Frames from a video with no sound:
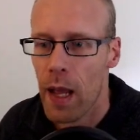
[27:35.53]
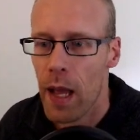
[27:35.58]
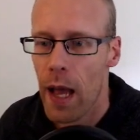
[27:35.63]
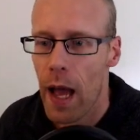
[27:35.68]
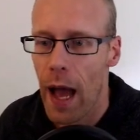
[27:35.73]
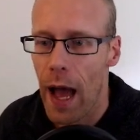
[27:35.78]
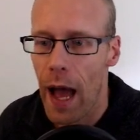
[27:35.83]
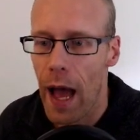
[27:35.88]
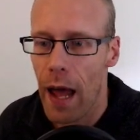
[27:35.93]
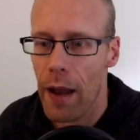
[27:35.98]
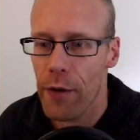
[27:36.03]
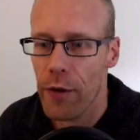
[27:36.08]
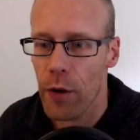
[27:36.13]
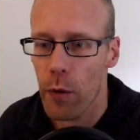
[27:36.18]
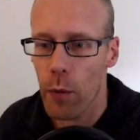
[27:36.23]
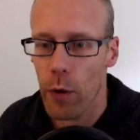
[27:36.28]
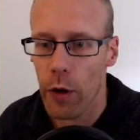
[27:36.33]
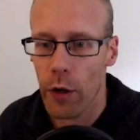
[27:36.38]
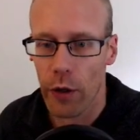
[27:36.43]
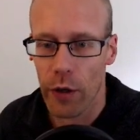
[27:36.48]
and
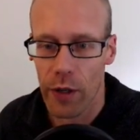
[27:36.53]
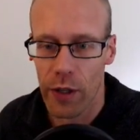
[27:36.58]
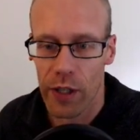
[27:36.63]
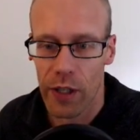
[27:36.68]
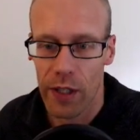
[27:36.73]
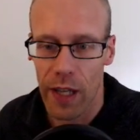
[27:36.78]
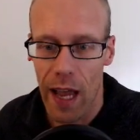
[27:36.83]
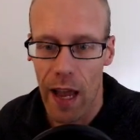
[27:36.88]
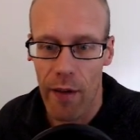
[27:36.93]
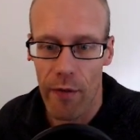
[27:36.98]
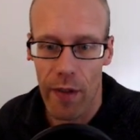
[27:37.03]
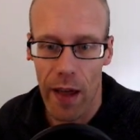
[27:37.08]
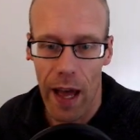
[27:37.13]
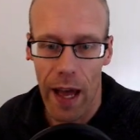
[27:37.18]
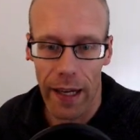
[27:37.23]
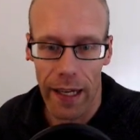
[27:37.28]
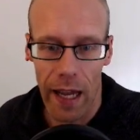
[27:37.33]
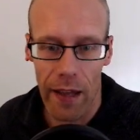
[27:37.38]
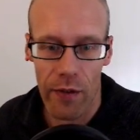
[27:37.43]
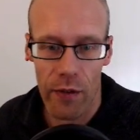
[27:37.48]
we're going to save that
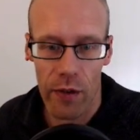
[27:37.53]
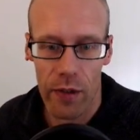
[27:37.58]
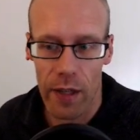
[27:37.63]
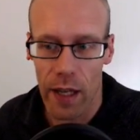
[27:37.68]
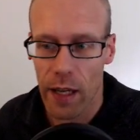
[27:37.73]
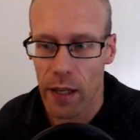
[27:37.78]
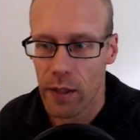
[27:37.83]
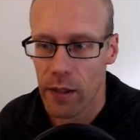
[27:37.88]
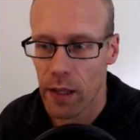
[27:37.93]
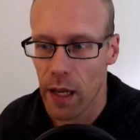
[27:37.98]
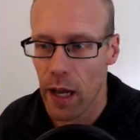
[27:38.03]
against this.